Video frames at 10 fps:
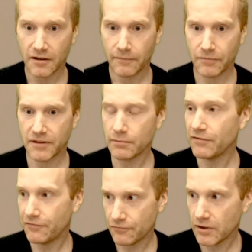they're
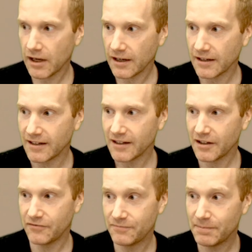afraid
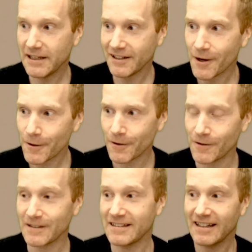of being
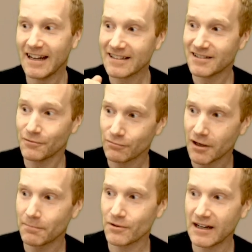hurt as the
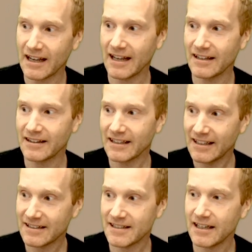rubber hand
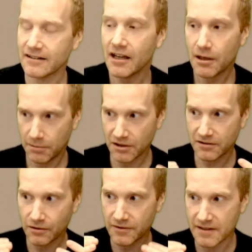gets hit because
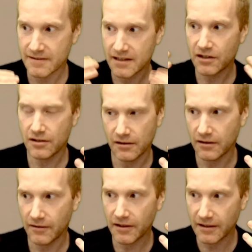their sensation
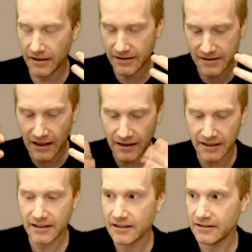is
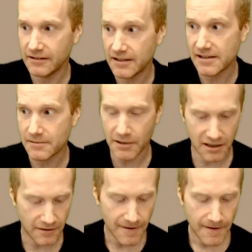like, this is
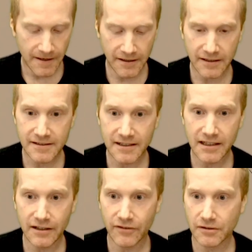mine. And it gets
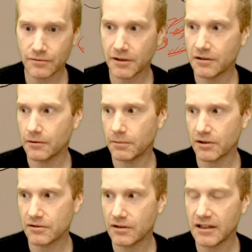even trickier
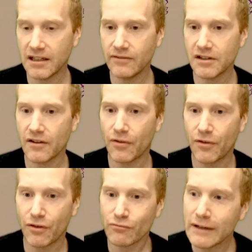because you can even
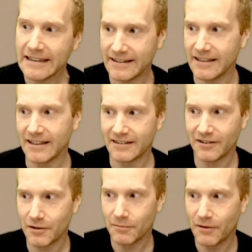threaten it. You
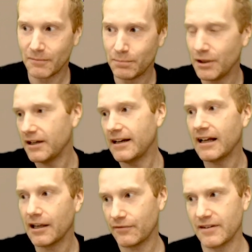can put a
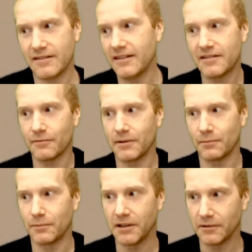knife. These are
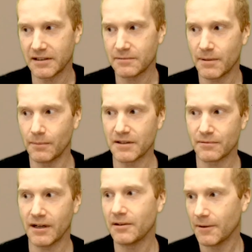really weird experiments,
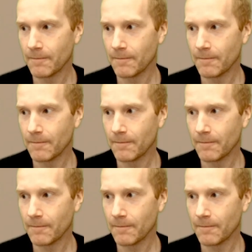right?